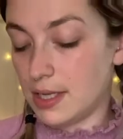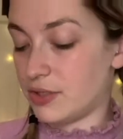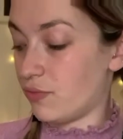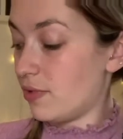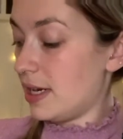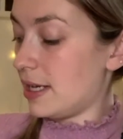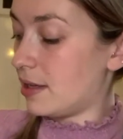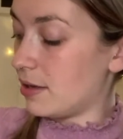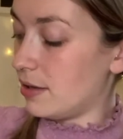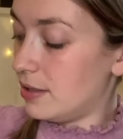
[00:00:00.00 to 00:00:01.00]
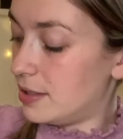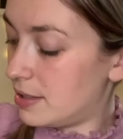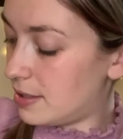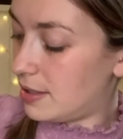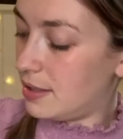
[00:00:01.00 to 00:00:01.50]
it's really good,
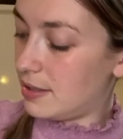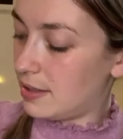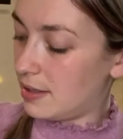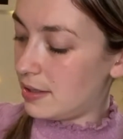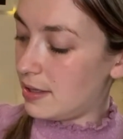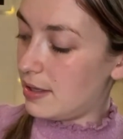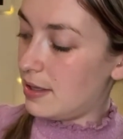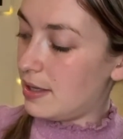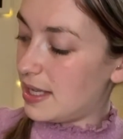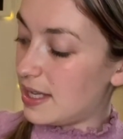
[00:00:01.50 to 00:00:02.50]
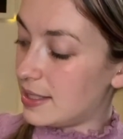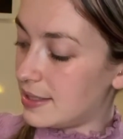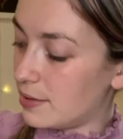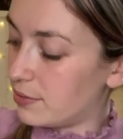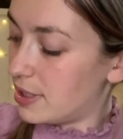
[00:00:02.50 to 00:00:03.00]

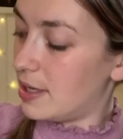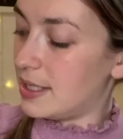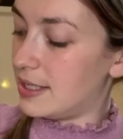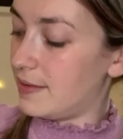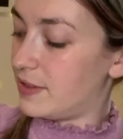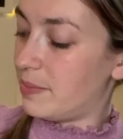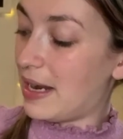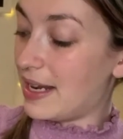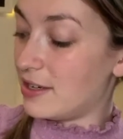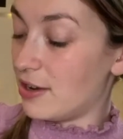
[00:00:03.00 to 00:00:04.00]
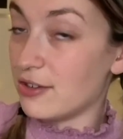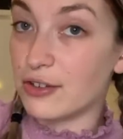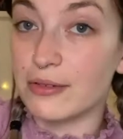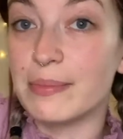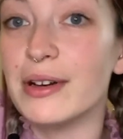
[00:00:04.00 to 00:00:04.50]
easy alternative to Play-Doh. You
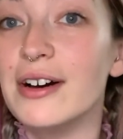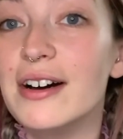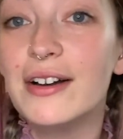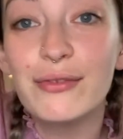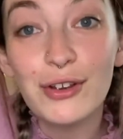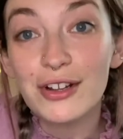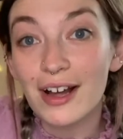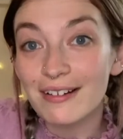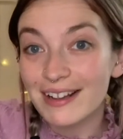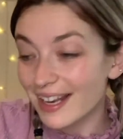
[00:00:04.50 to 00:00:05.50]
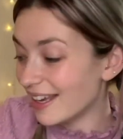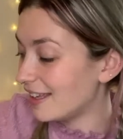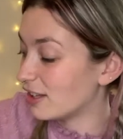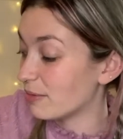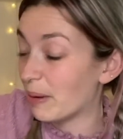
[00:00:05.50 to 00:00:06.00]
can put food colouring in it,
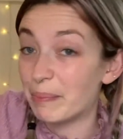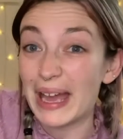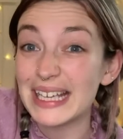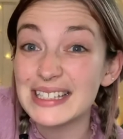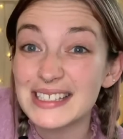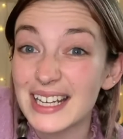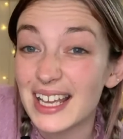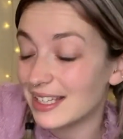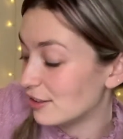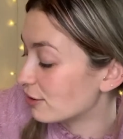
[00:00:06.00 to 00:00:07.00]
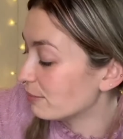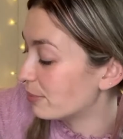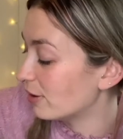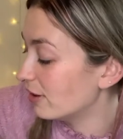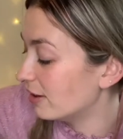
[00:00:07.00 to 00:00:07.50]
you can put paint in it, you can
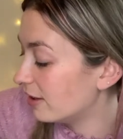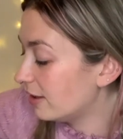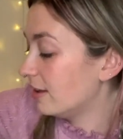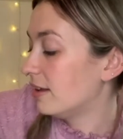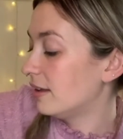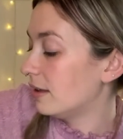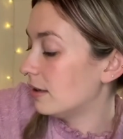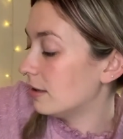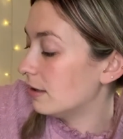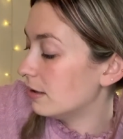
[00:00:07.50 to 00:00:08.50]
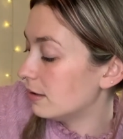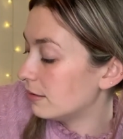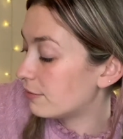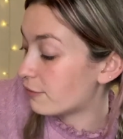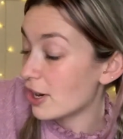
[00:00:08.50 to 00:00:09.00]
put
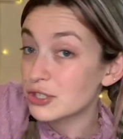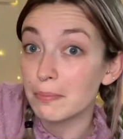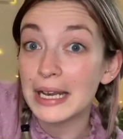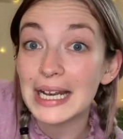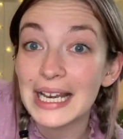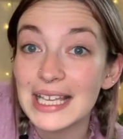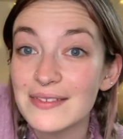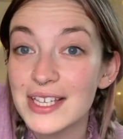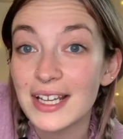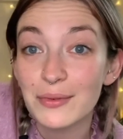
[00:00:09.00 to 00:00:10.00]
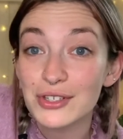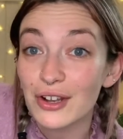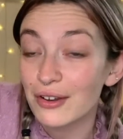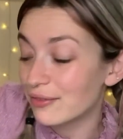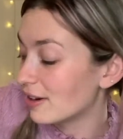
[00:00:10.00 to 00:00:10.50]
fresh mint leaves in it, which
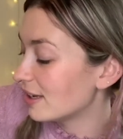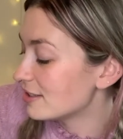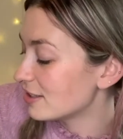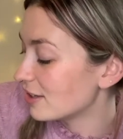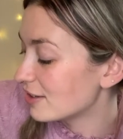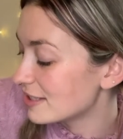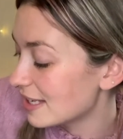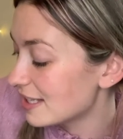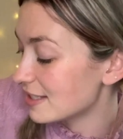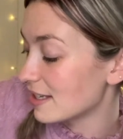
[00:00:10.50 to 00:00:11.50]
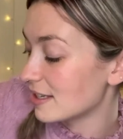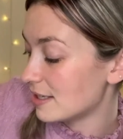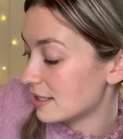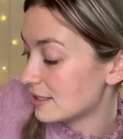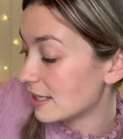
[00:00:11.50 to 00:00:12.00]
I often like to do because then it's a
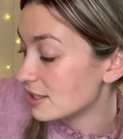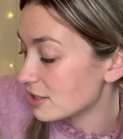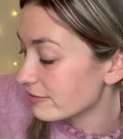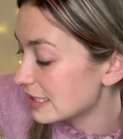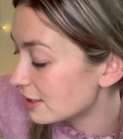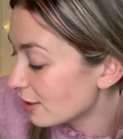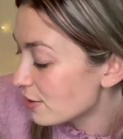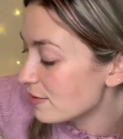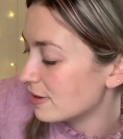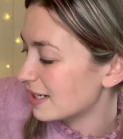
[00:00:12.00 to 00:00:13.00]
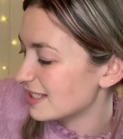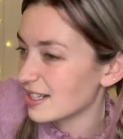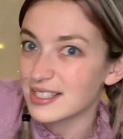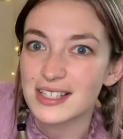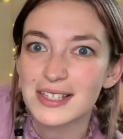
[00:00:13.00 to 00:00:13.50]
sensory dough and it's
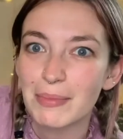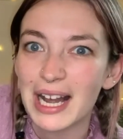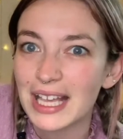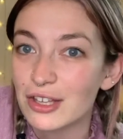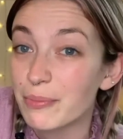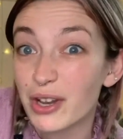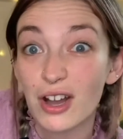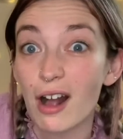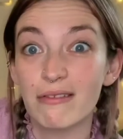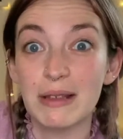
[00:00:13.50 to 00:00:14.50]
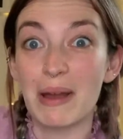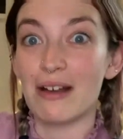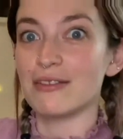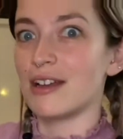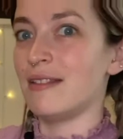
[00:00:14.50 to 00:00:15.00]
nice and smelly. You can put curry
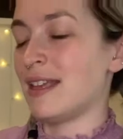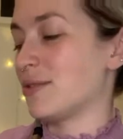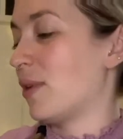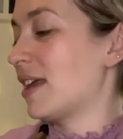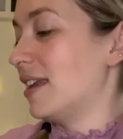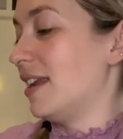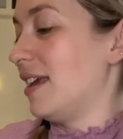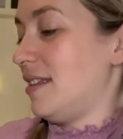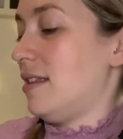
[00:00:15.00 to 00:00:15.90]
powder, that's wicked in it.